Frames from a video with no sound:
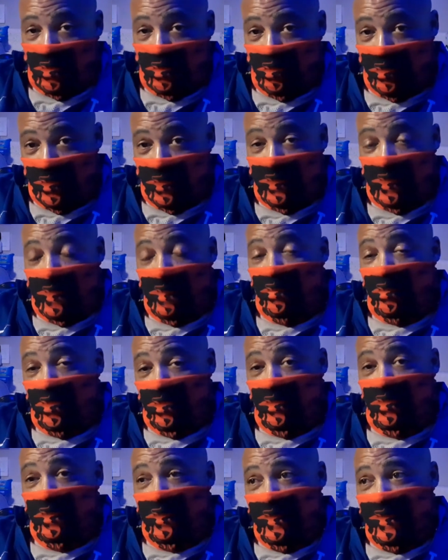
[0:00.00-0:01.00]
with a lot
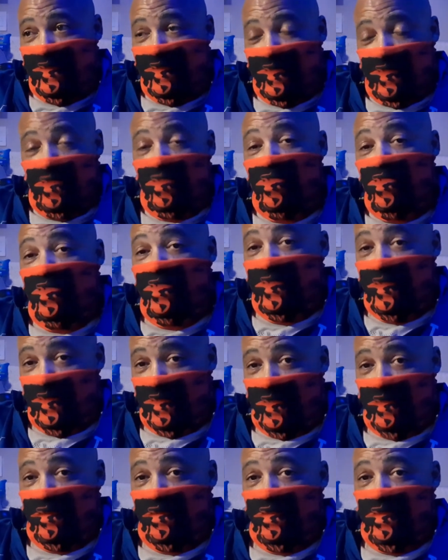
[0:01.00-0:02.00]
more energy in
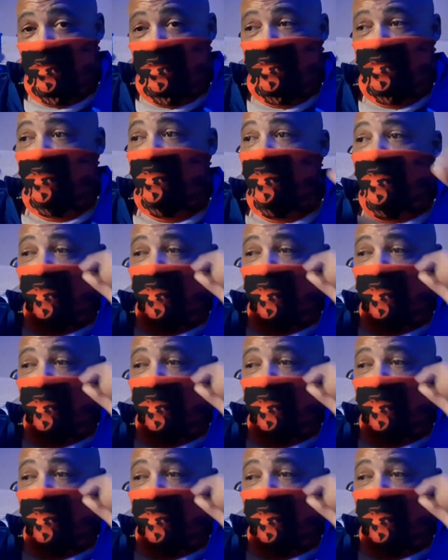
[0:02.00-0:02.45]
that sense.